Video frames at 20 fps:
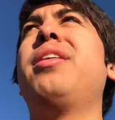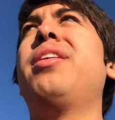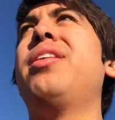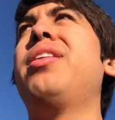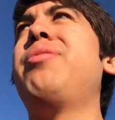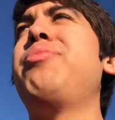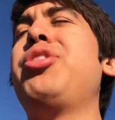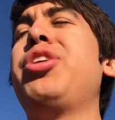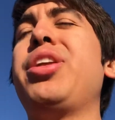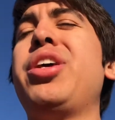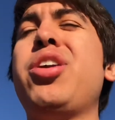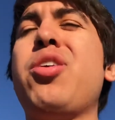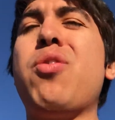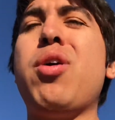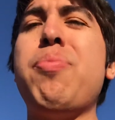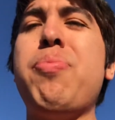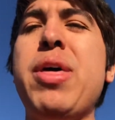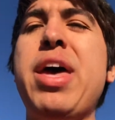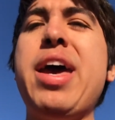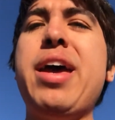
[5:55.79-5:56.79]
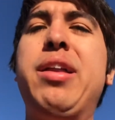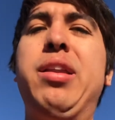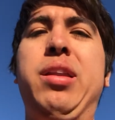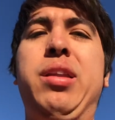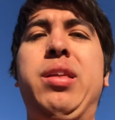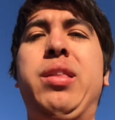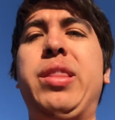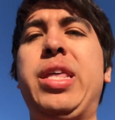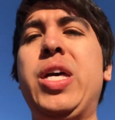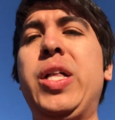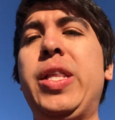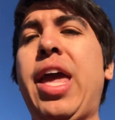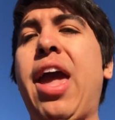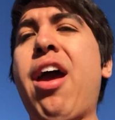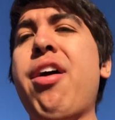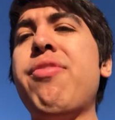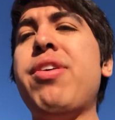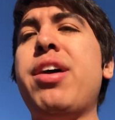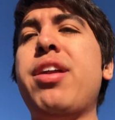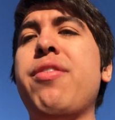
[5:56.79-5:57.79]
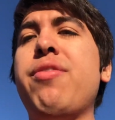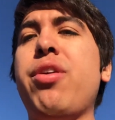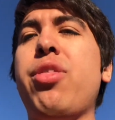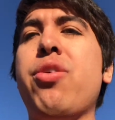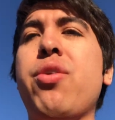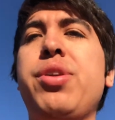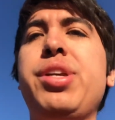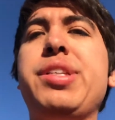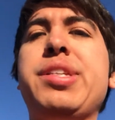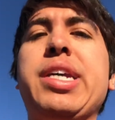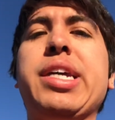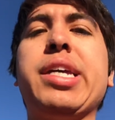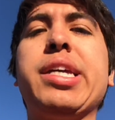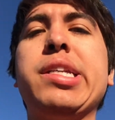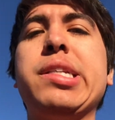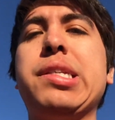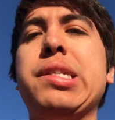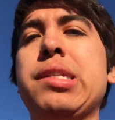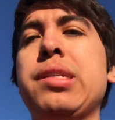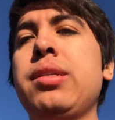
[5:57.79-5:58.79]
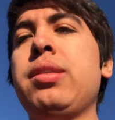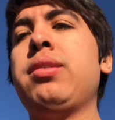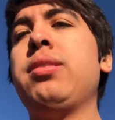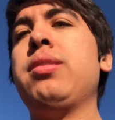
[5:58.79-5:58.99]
You can interrupt that. They only have that every 30 seconds.